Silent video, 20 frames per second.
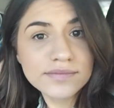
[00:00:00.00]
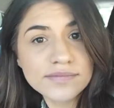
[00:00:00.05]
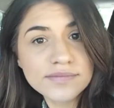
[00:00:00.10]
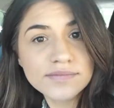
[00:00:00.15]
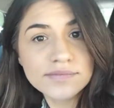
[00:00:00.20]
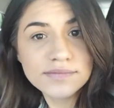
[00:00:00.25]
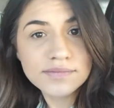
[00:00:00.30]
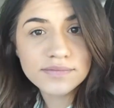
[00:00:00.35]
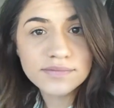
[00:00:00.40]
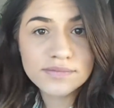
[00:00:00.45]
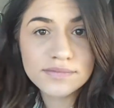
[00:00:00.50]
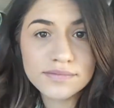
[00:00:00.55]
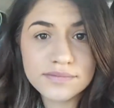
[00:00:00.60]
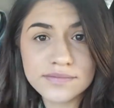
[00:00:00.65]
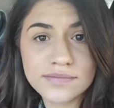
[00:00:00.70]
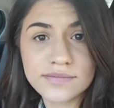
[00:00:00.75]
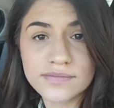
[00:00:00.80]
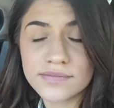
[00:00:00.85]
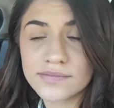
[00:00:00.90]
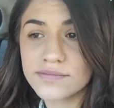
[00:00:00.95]

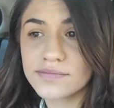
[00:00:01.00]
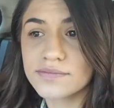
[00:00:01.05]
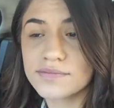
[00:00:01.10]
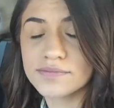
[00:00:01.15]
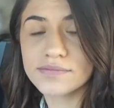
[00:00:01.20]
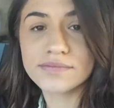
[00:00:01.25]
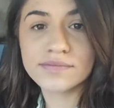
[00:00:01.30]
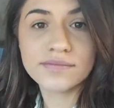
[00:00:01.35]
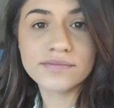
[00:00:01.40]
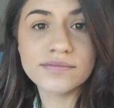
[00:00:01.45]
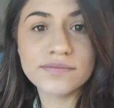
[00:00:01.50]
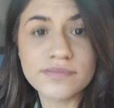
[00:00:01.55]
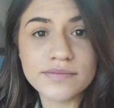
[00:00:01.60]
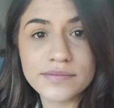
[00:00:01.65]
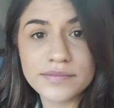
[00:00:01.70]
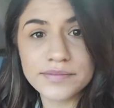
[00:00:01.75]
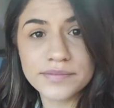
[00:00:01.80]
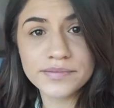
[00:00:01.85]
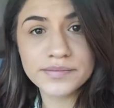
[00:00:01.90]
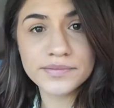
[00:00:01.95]

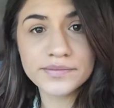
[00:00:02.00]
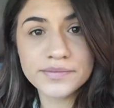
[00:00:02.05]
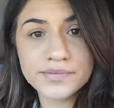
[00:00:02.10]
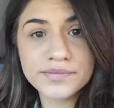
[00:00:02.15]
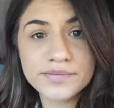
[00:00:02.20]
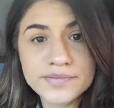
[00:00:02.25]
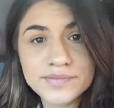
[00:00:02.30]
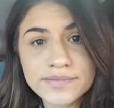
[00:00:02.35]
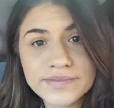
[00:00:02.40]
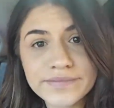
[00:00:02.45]
This person isn't speaking.